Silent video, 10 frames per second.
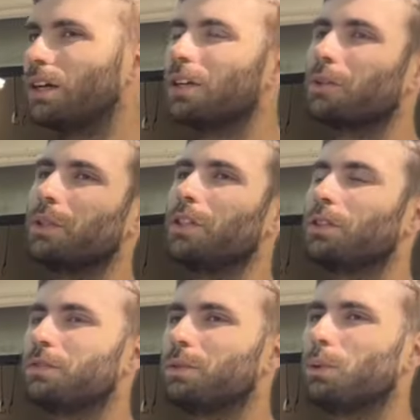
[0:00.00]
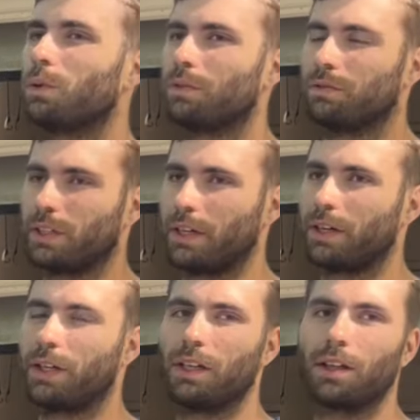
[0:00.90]
3 or 4
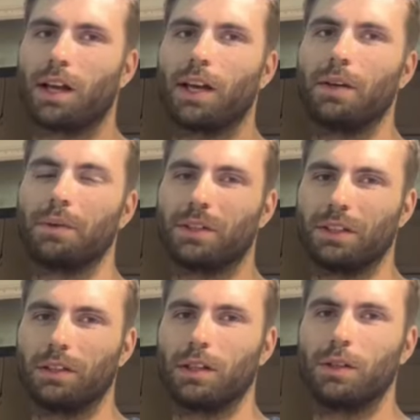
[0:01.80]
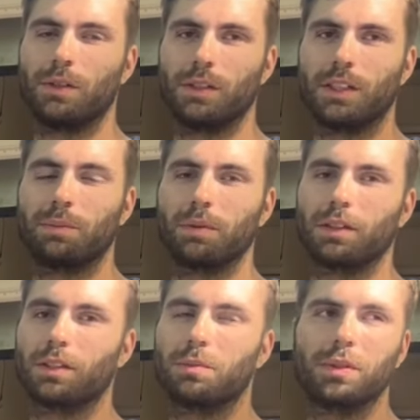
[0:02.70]
very light where you load it up a
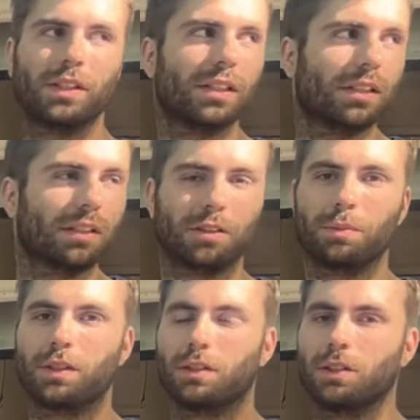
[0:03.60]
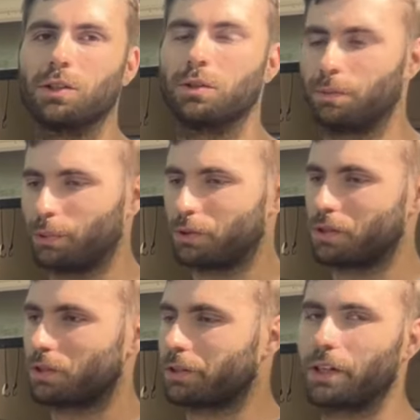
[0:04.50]
little bit, get a little bit of load to push
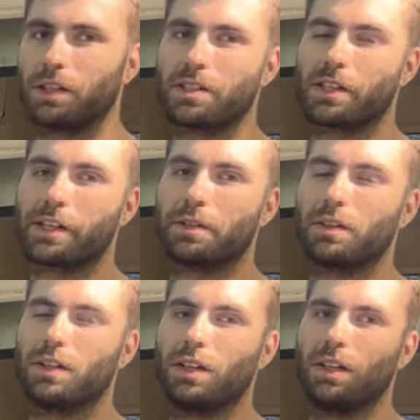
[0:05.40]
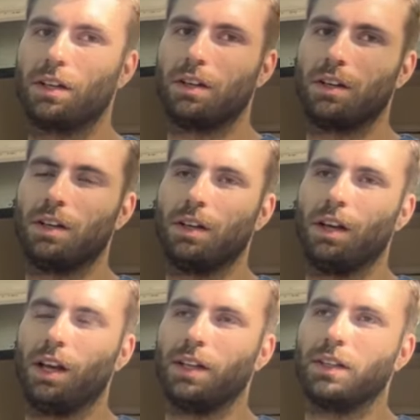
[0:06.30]
the rings out, and